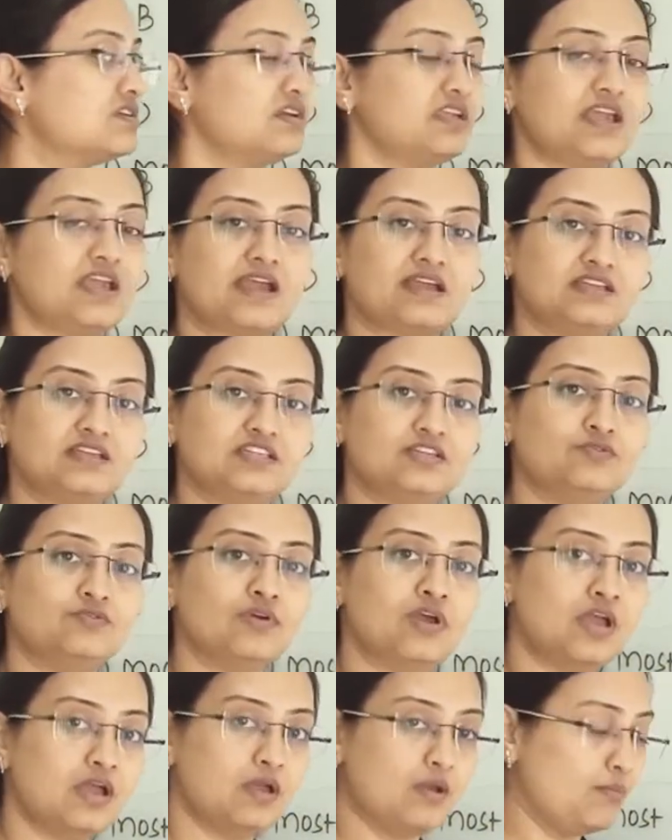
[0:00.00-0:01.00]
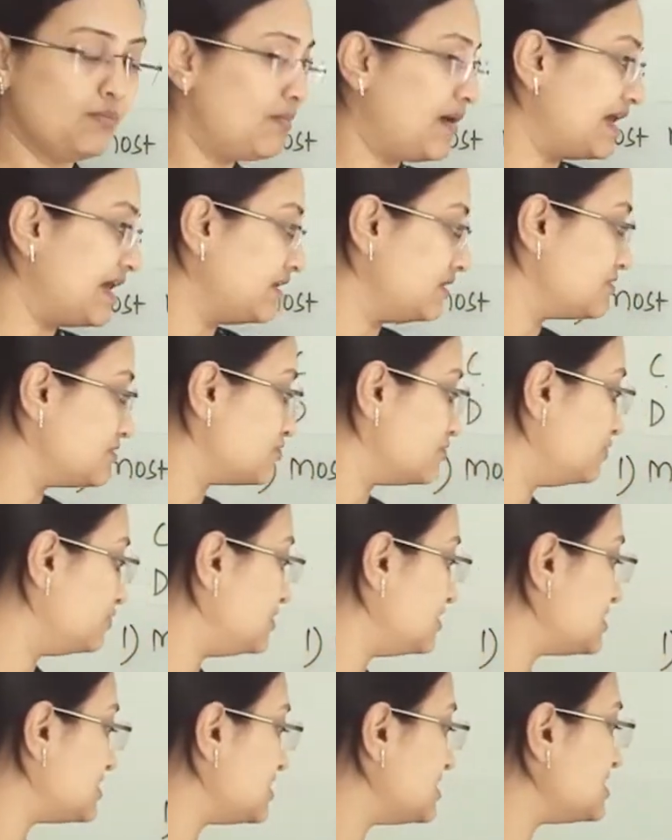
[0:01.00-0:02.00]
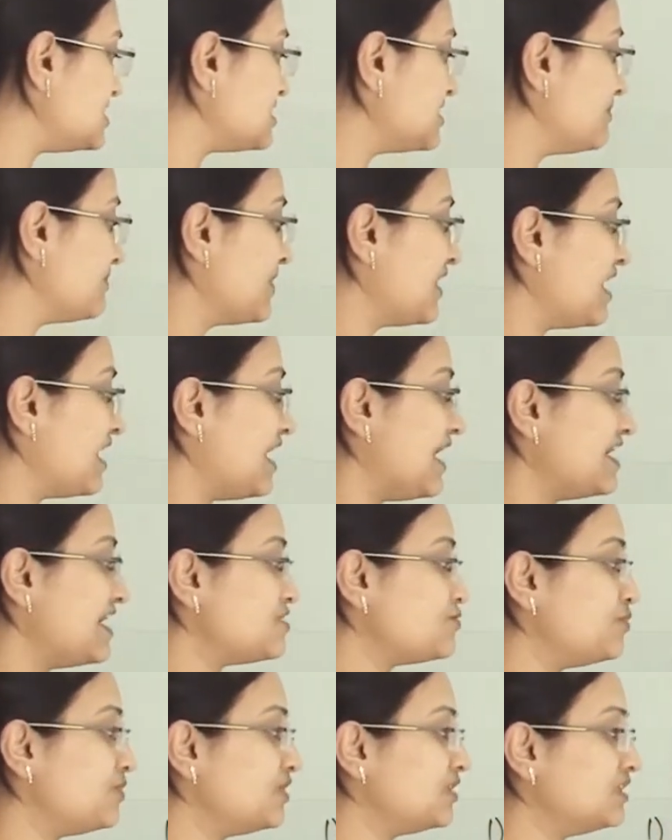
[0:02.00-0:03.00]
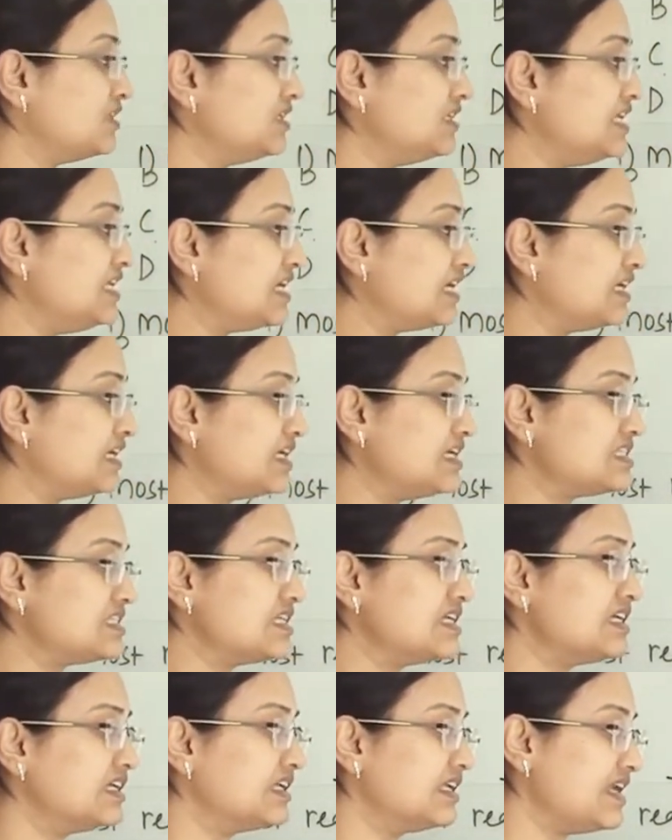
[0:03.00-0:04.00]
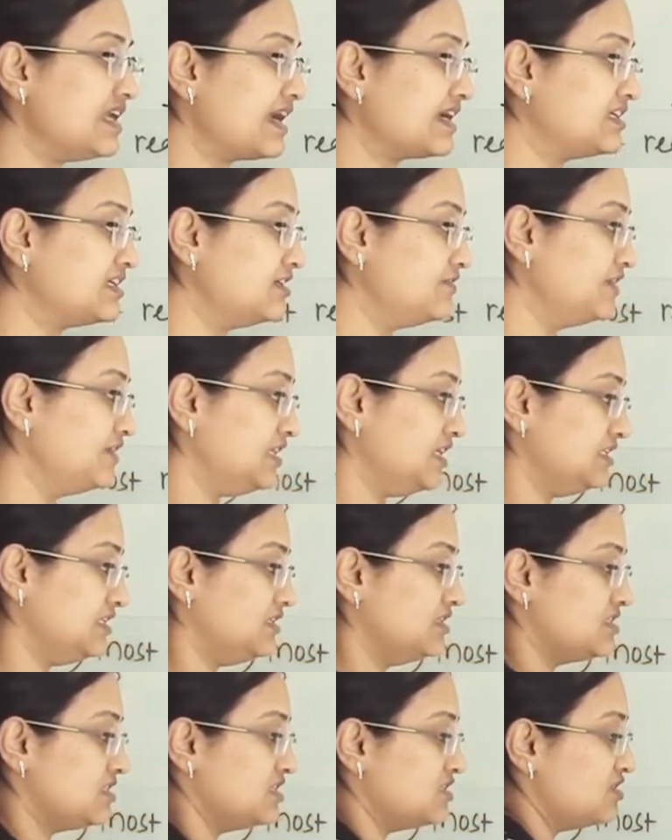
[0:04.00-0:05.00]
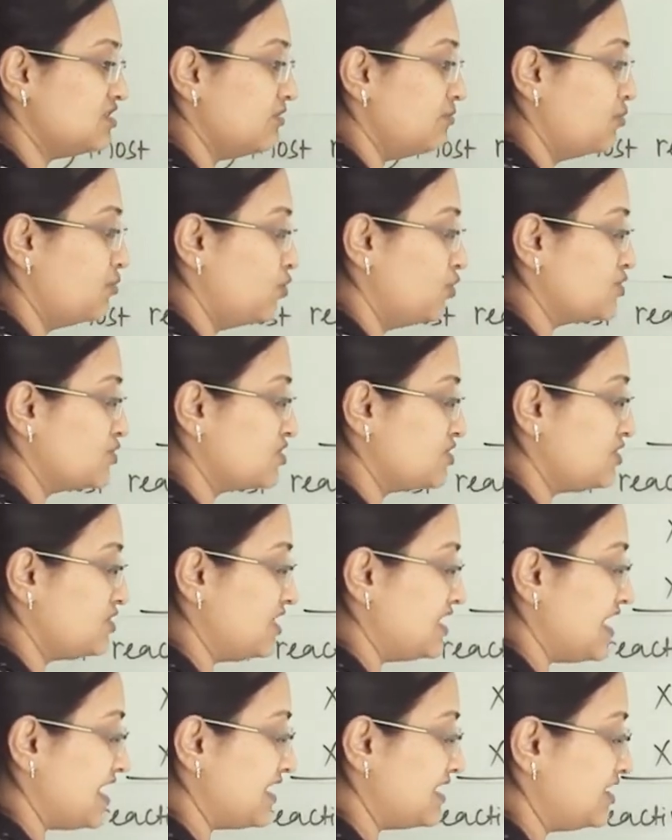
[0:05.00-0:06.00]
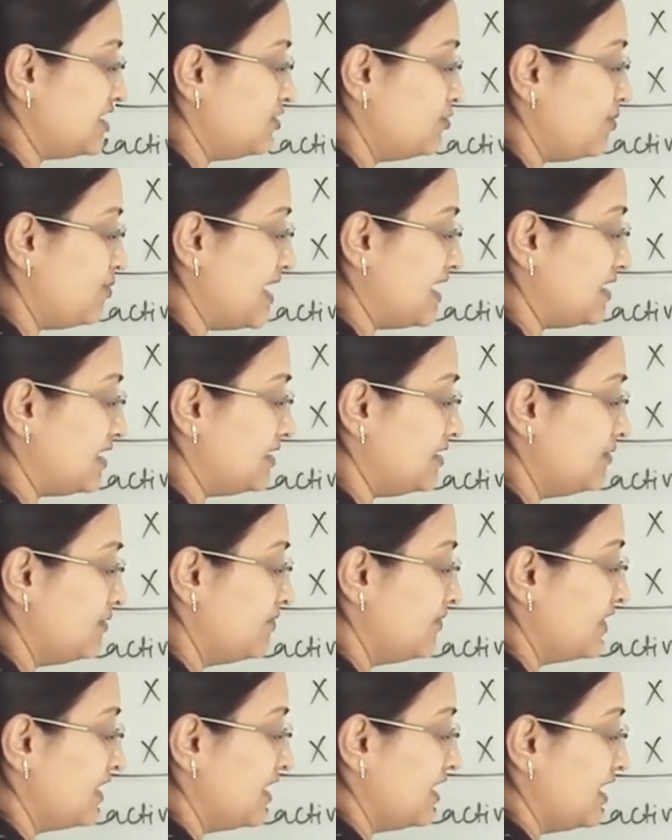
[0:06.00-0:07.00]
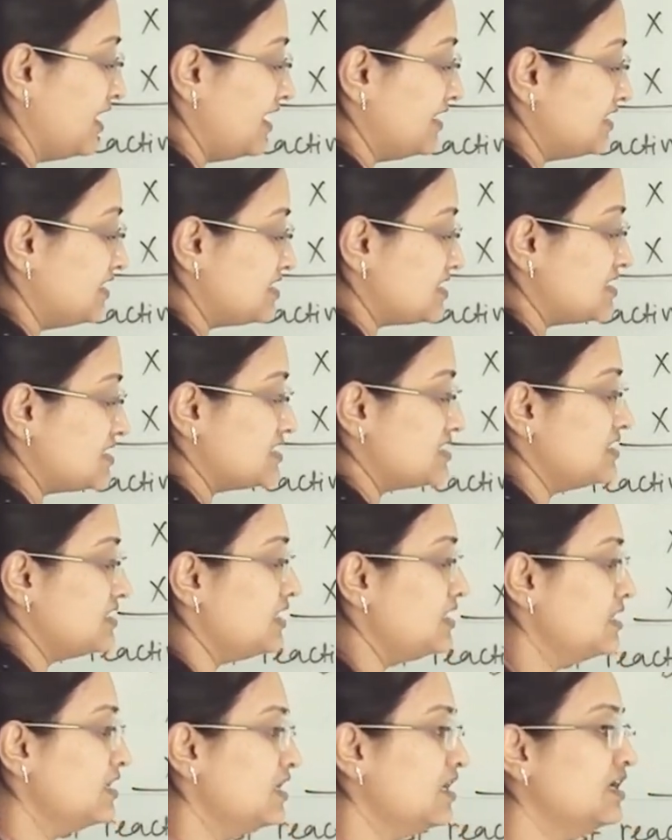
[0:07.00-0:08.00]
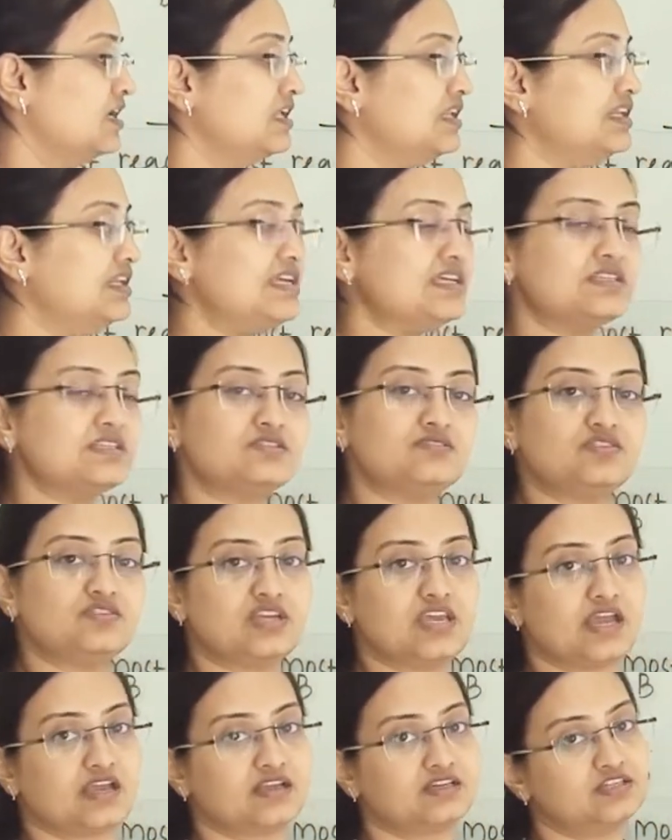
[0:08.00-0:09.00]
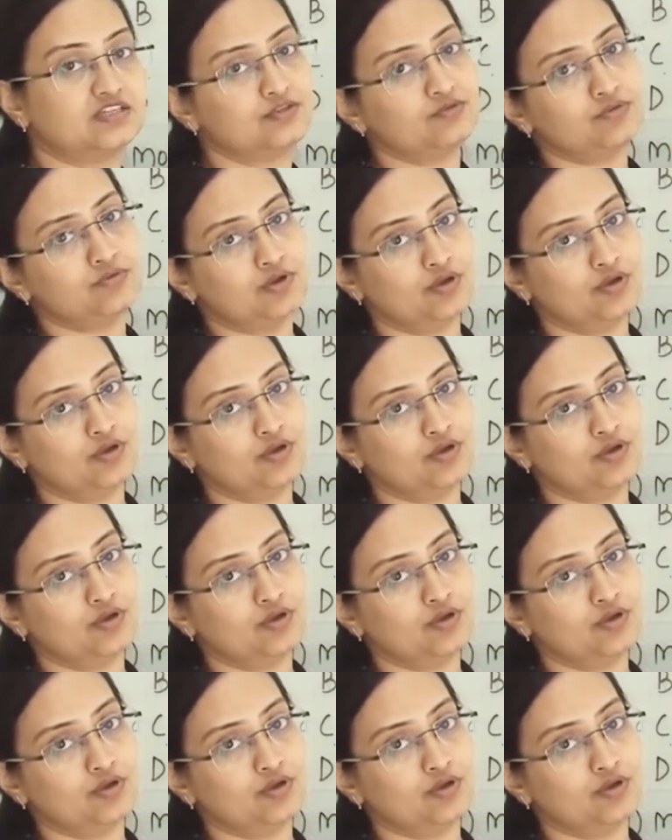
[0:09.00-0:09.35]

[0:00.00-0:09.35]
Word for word: reactive metal. So this is as per the decreasing reactivity. This is the most reactive metal and this is the least reactive